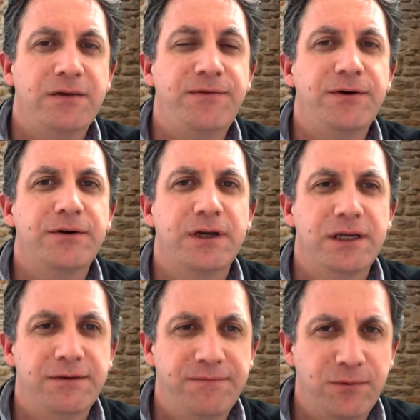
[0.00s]
If you're
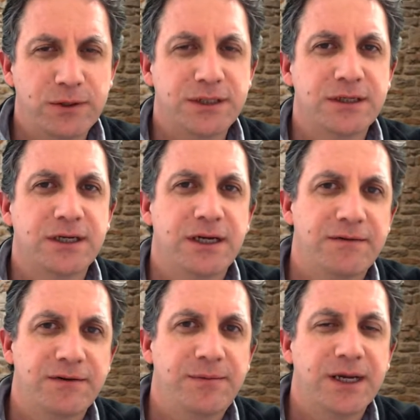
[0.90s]
fortunate
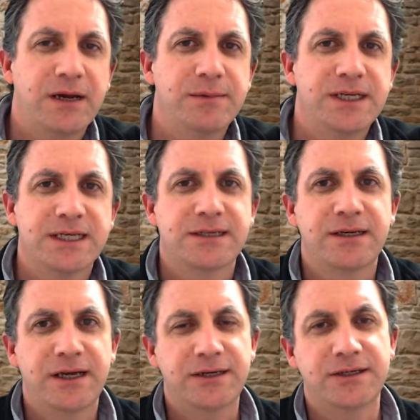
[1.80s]
enough to become a
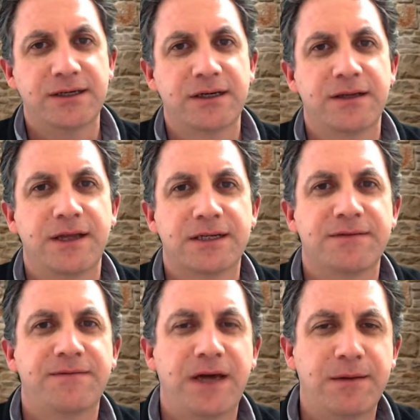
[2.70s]
destination,
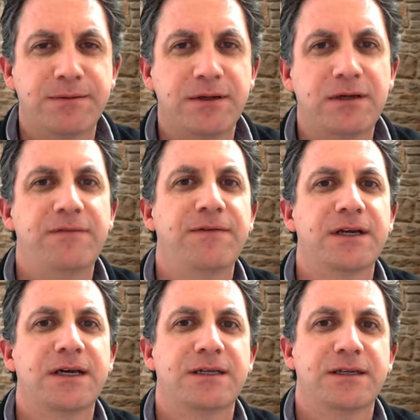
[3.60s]
that's absolutely
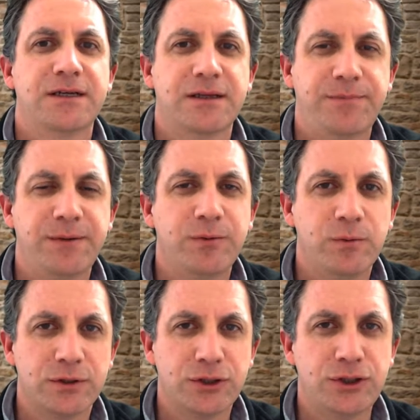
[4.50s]
fantastic that
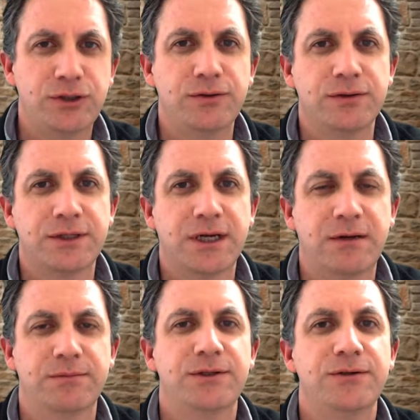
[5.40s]
people will choose to
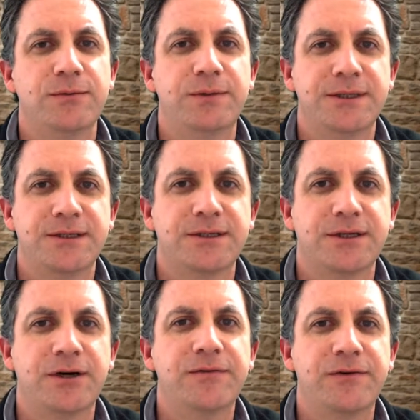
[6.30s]
come to your
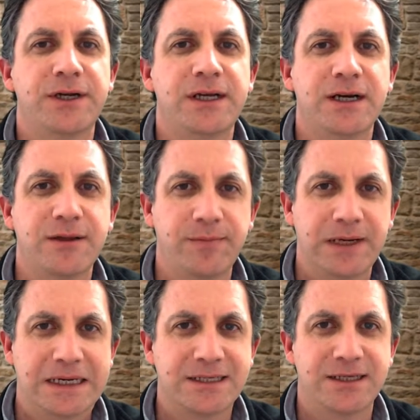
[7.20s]
business over any other
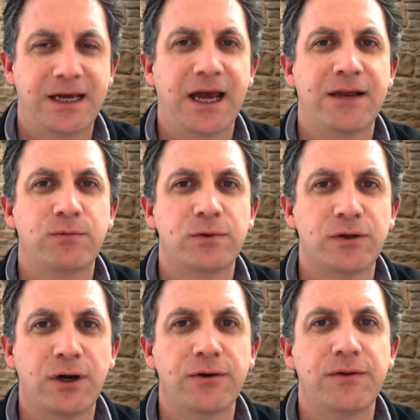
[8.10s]
place and
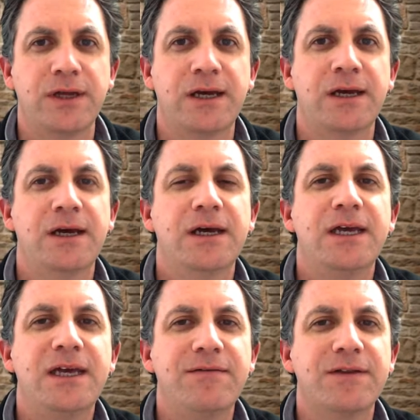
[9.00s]
will go there
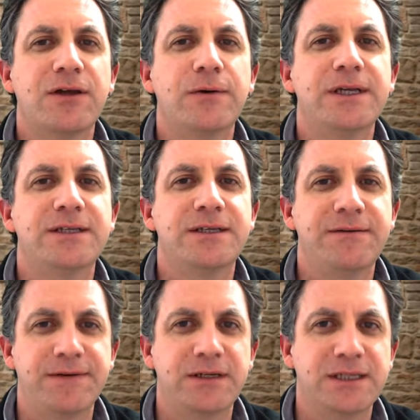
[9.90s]
even though it is
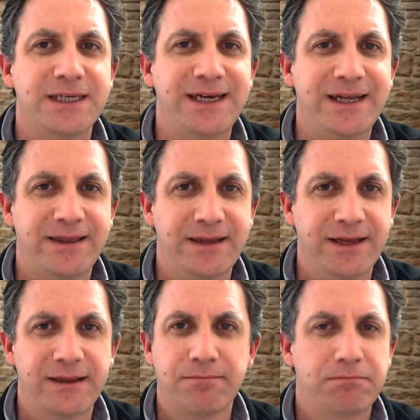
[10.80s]
difficult to get
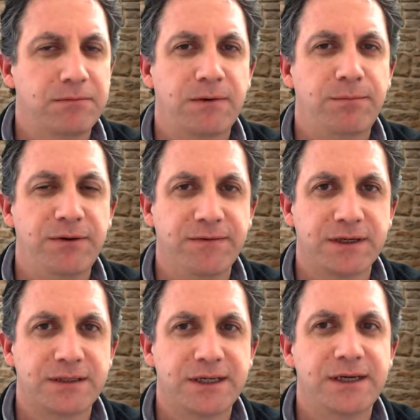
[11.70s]
there.
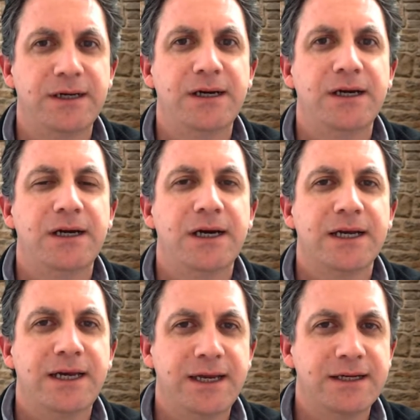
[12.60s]
Perfect.
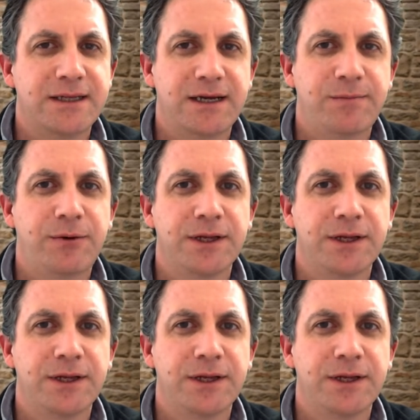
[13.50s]
Getting to that